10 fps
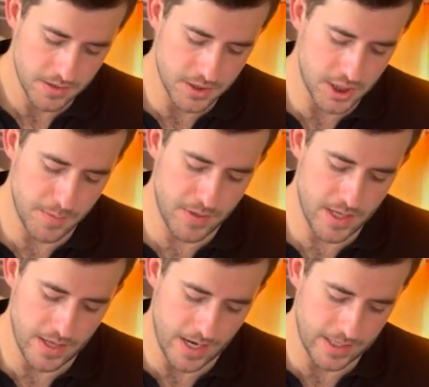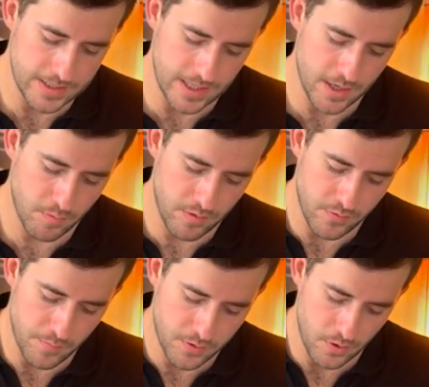the GP then gets anywhere
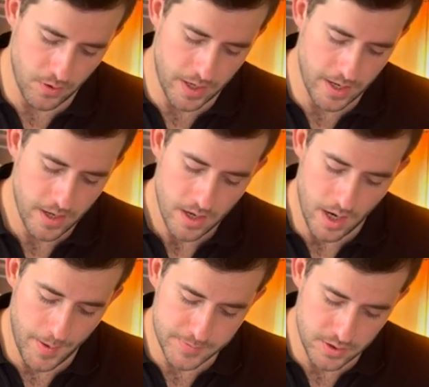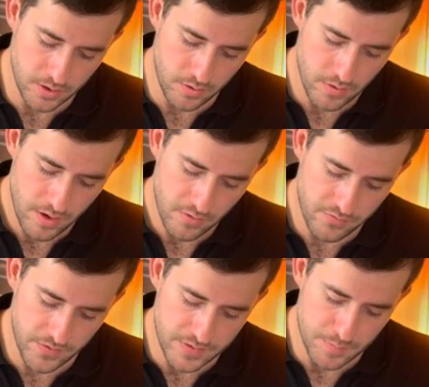from 30 up to
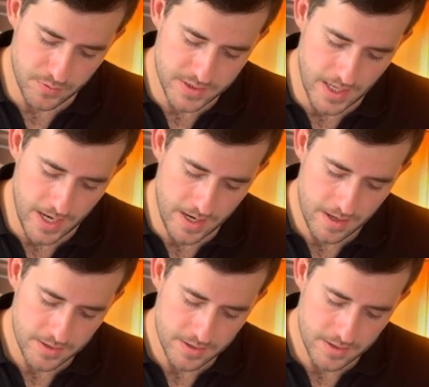50%.